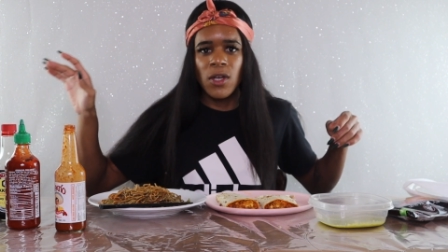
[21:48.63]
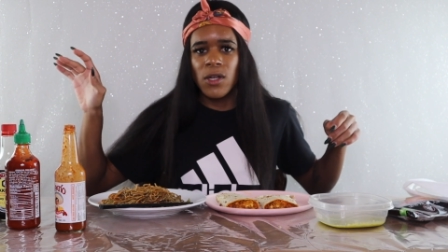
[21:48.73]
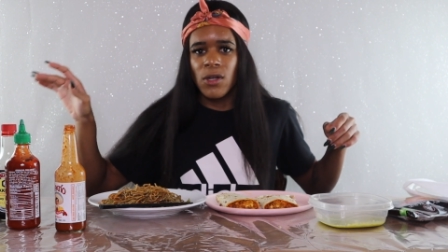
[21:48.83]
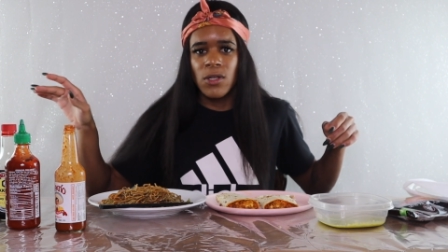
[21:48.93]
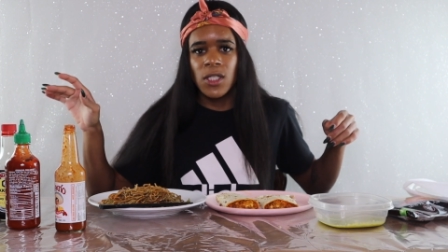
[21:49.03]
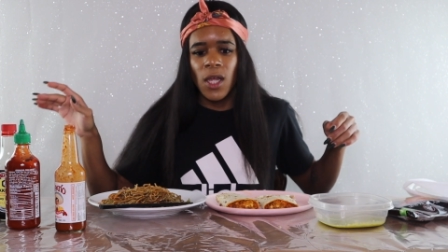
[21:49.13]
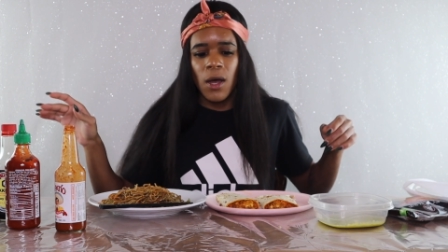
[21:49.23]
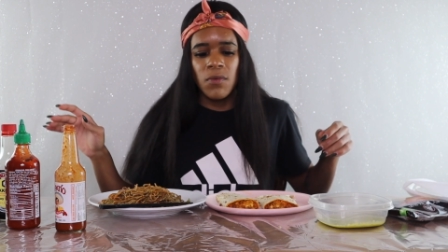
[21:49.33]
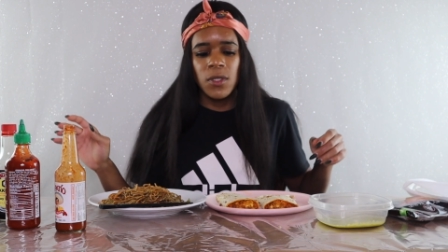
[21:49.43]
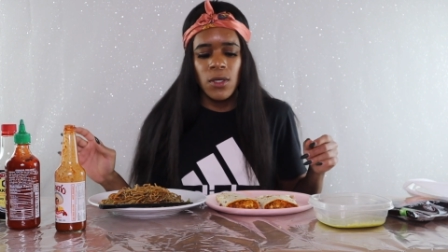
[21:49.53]
You could do
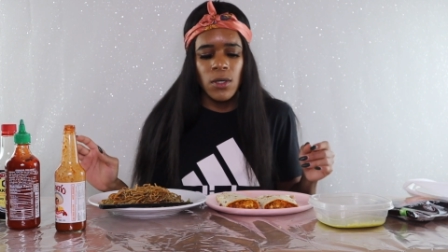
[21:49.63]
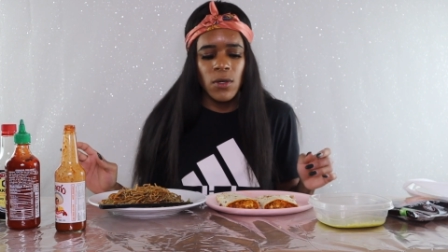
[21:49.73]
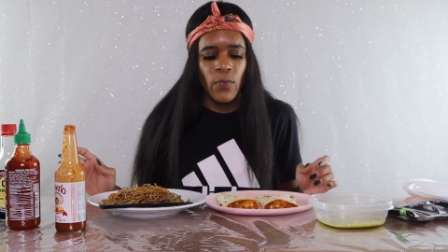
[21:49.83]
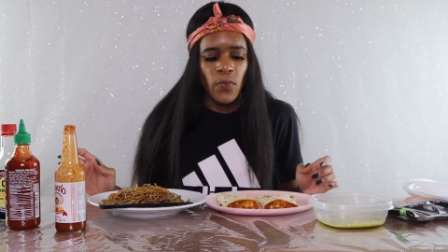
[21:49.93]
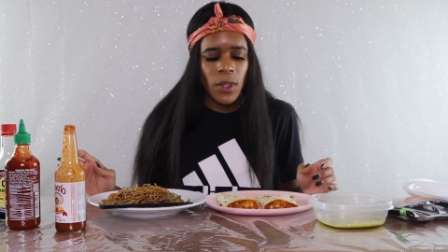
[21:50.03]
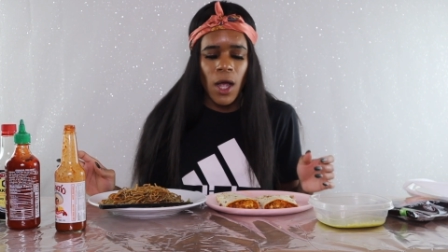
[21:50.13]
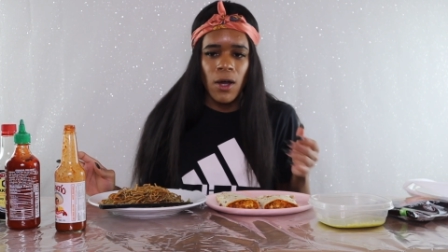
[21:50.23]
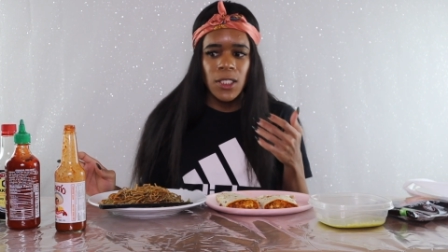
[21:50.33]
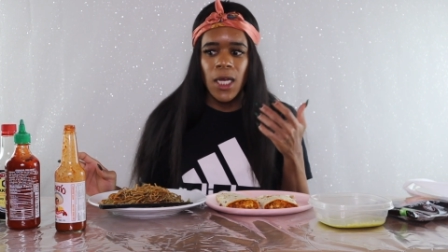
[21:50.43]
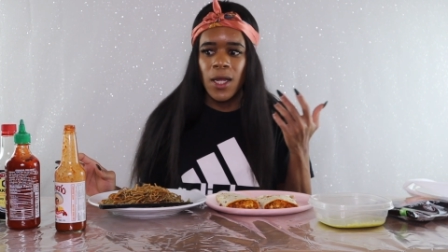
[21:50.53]
stuff too. And
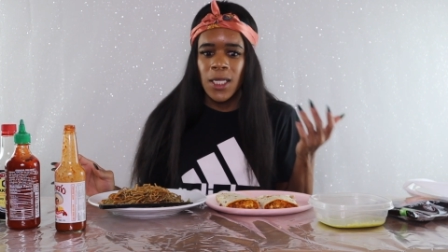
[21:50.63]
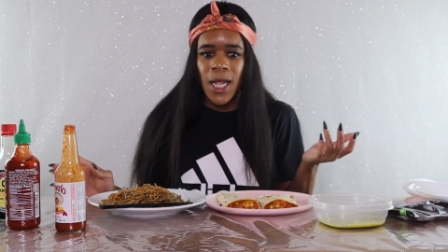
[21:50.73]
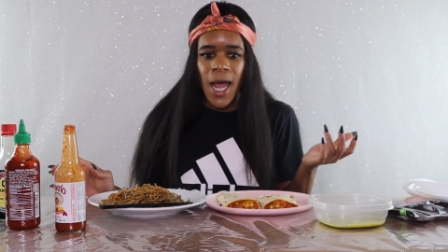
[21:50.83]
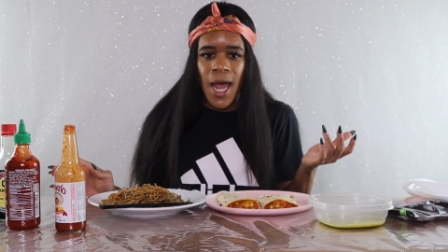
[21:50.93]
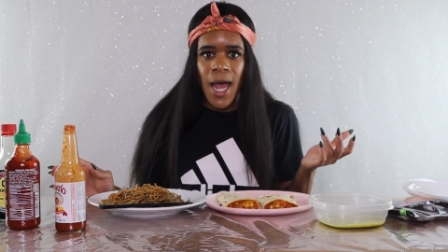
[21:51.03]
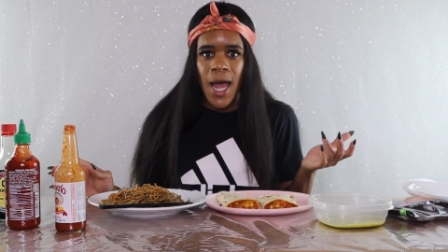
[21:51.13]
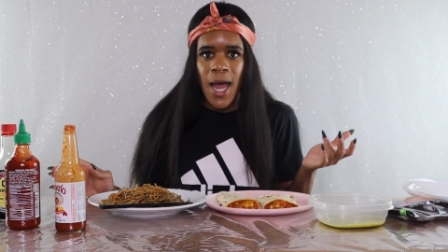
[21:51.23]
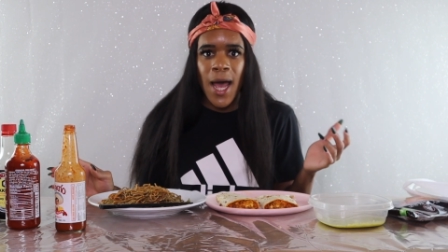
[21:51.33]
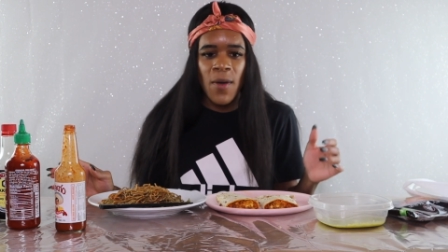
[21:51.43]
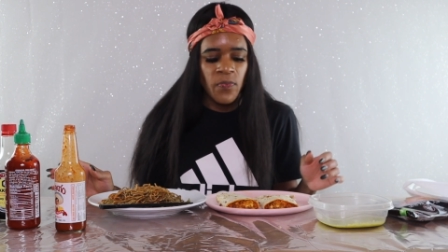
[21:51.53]
I was like,
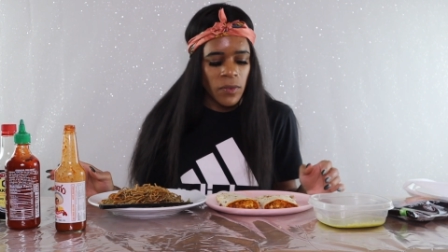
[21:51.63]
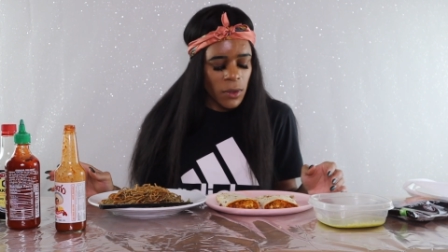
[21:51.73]
yeah.